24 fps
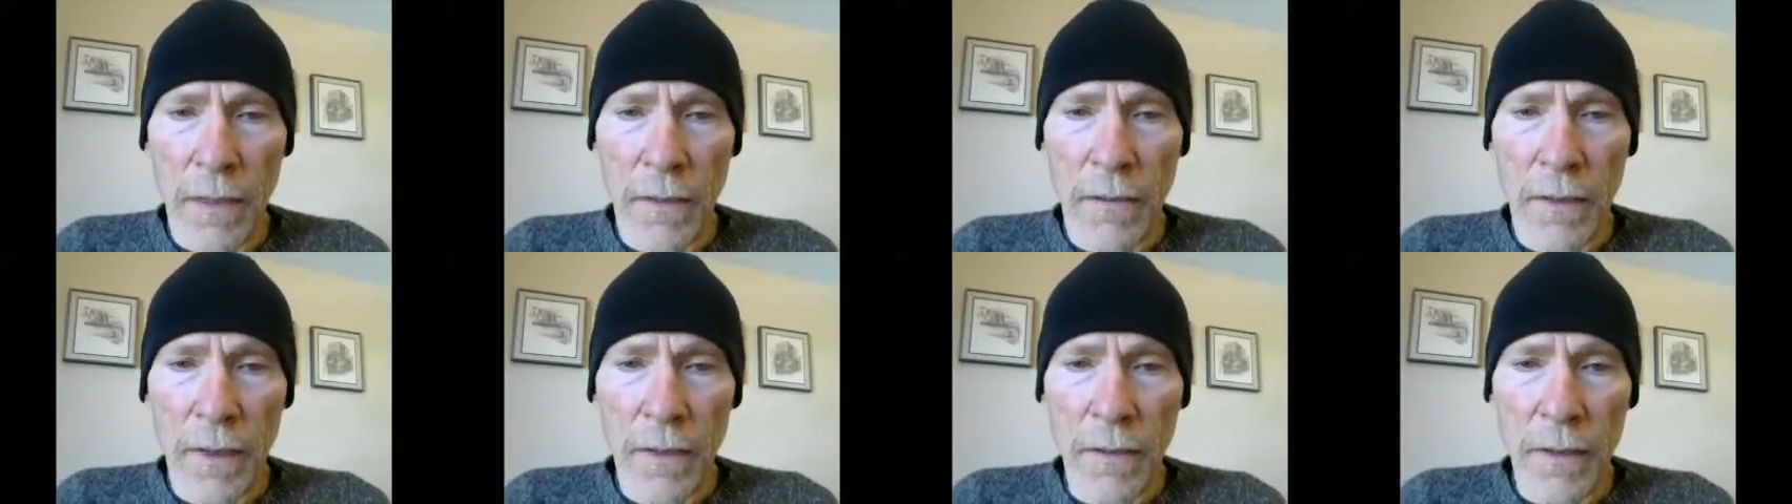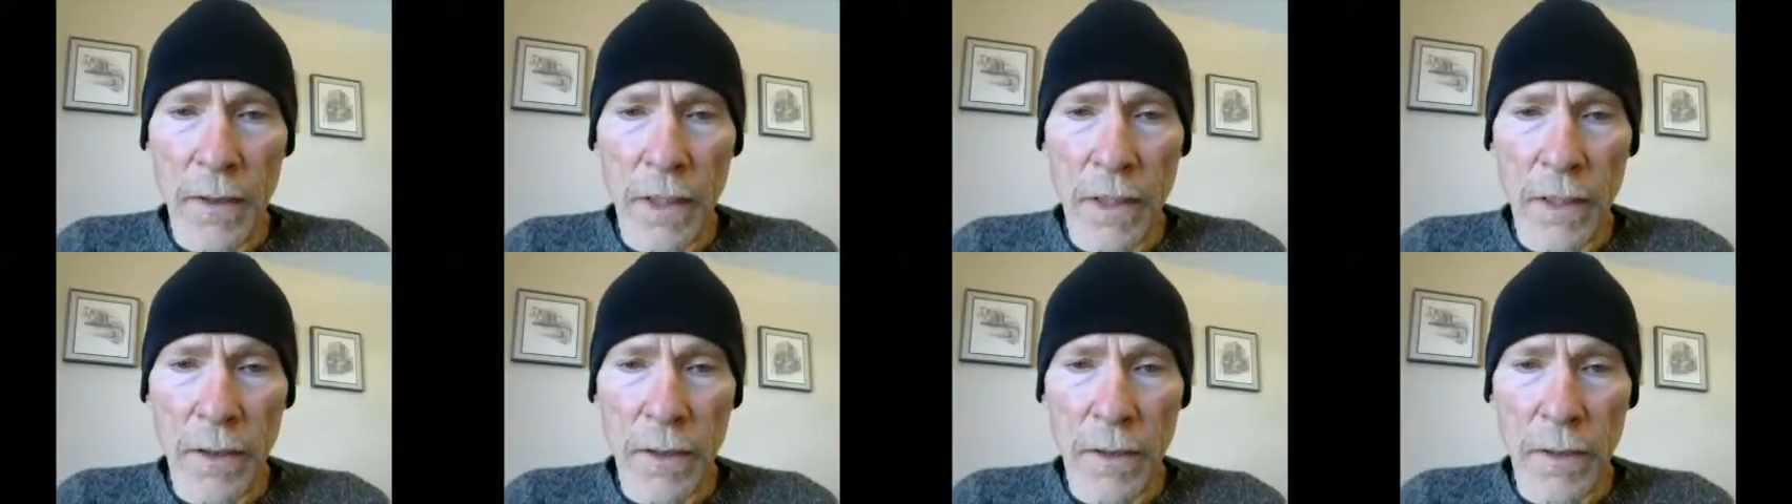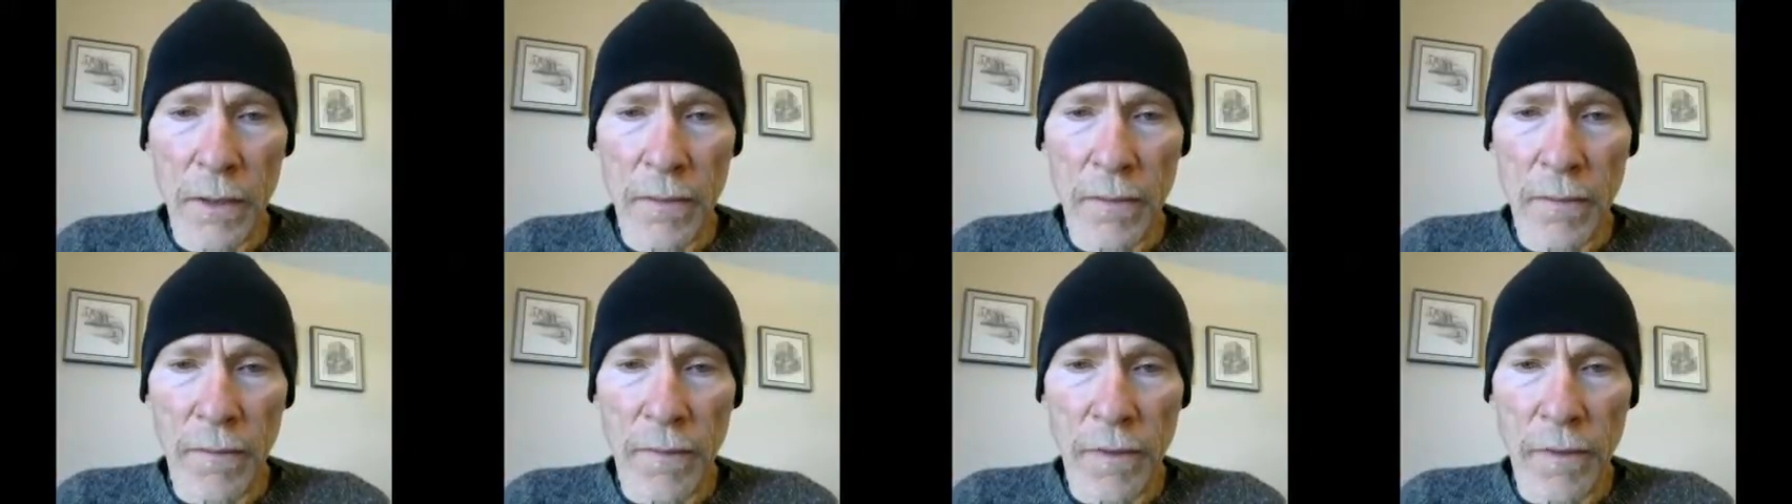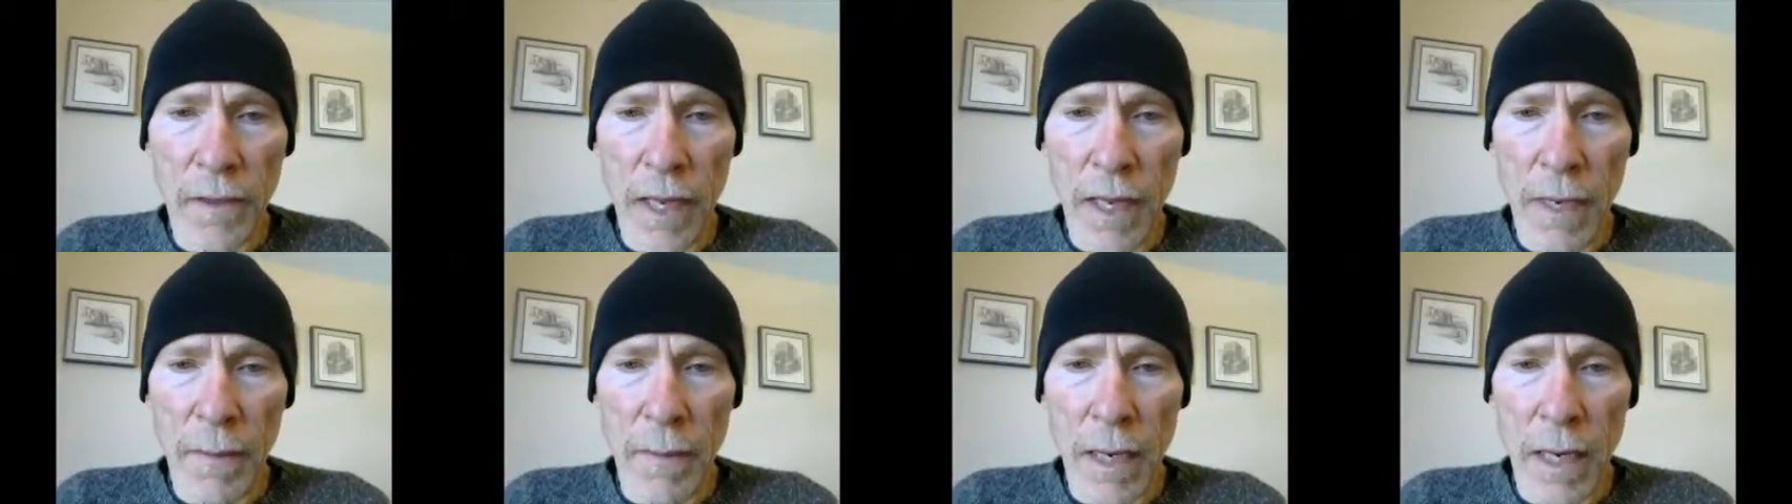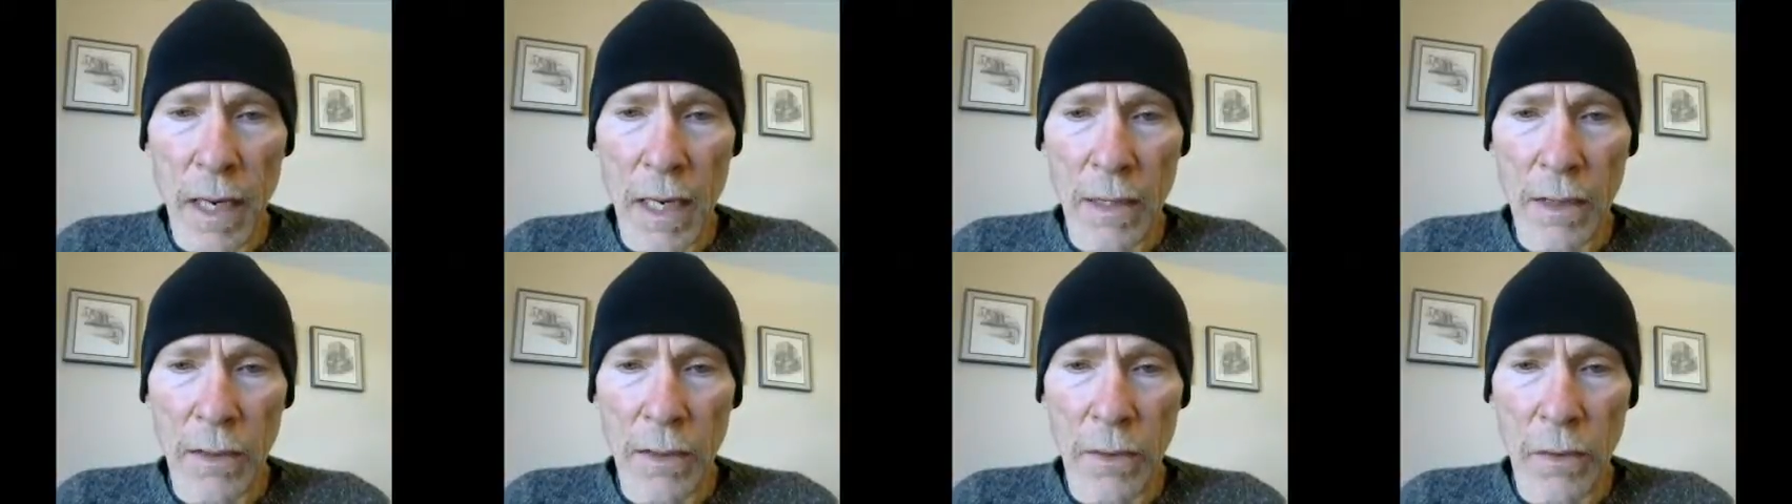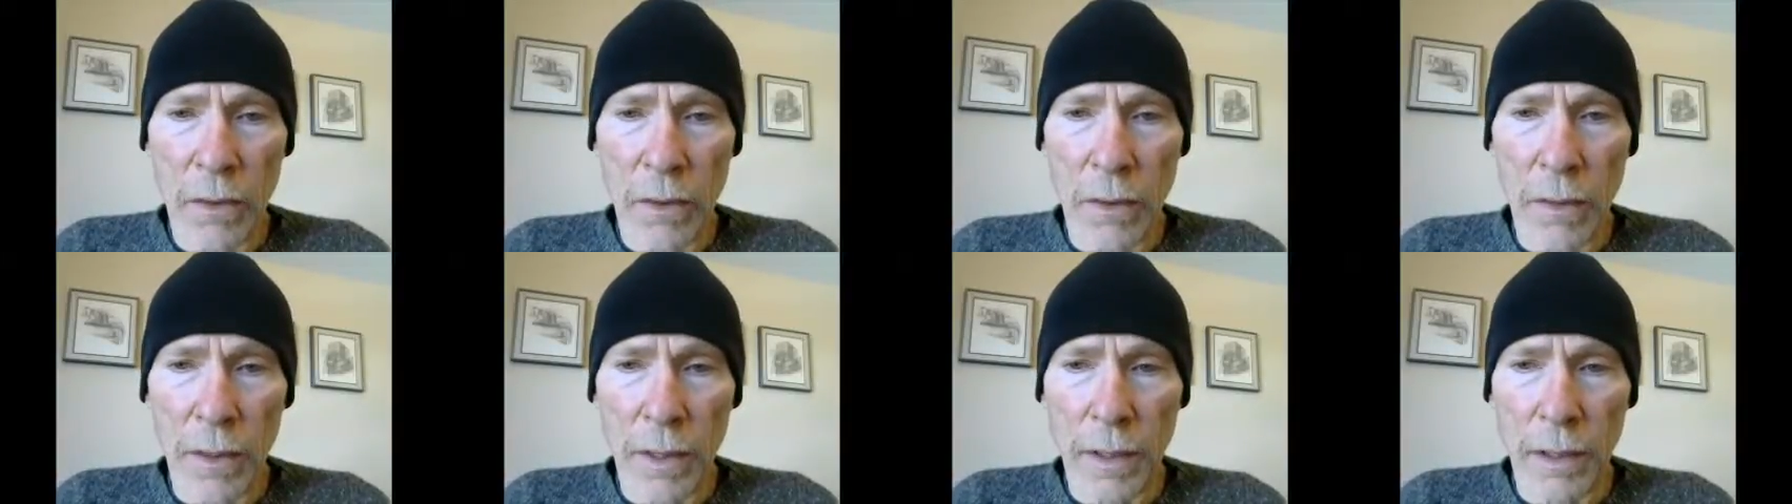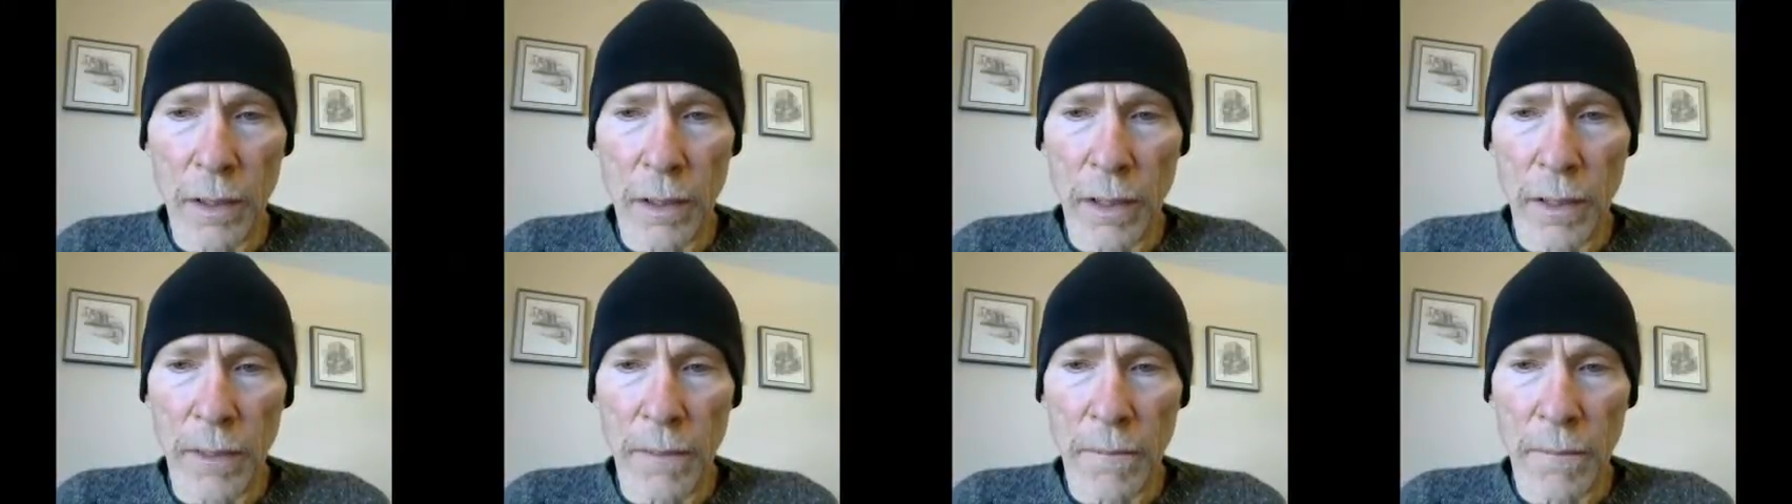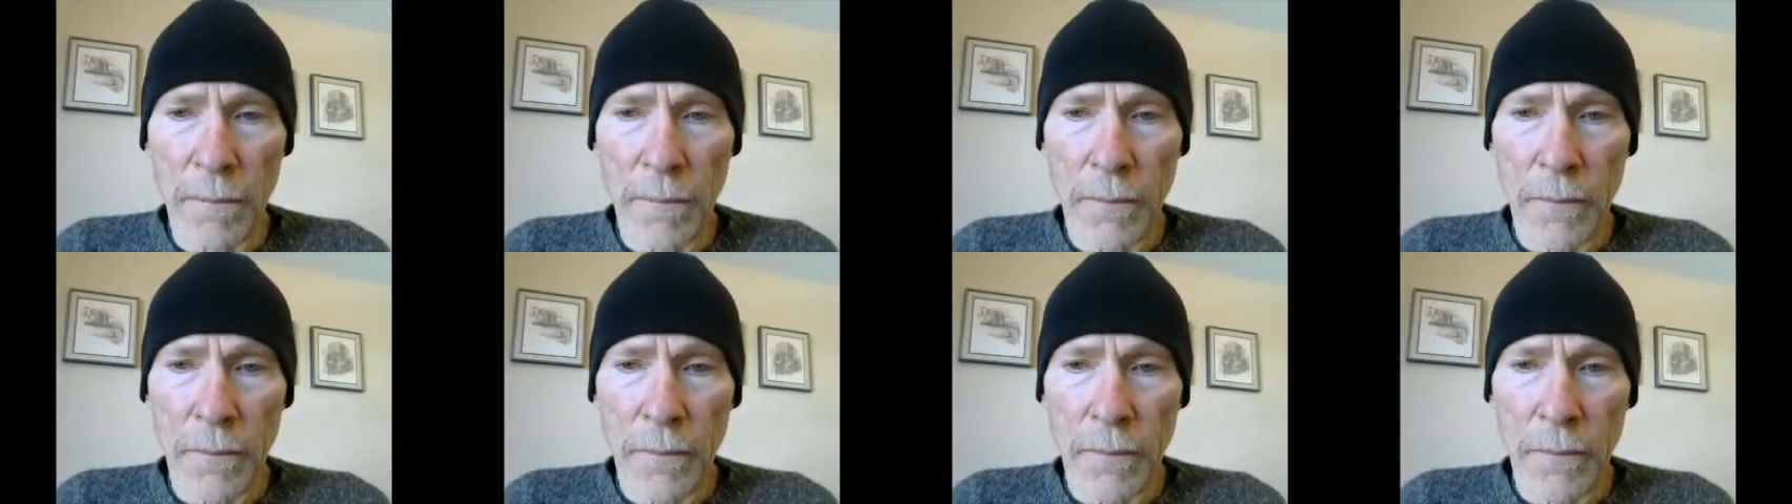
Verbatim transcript: Then the years fly by so quickly,